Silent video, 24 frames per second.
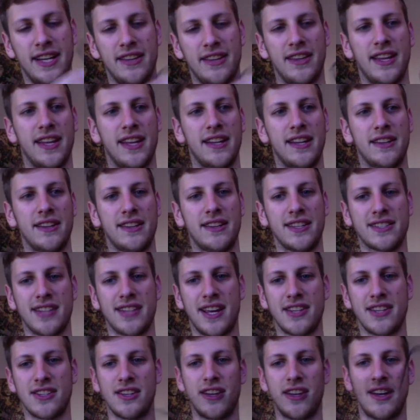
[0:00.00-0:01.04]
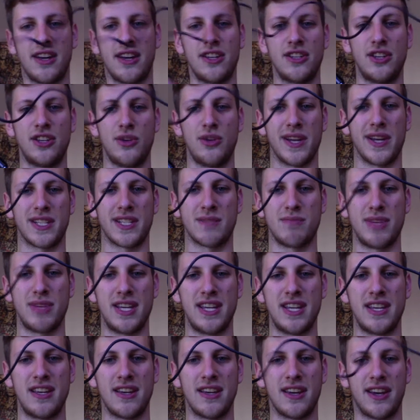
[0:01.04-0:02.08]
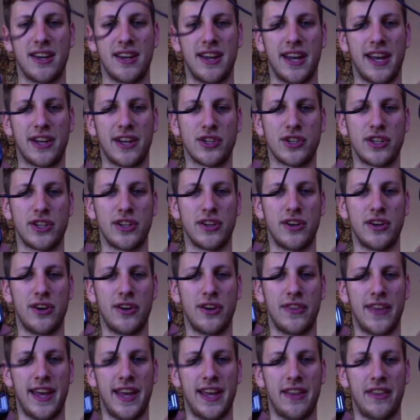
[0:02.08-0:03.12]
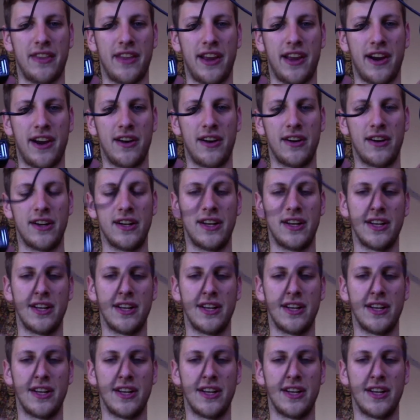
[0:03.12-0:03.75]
and then this has a USB connection on the end there.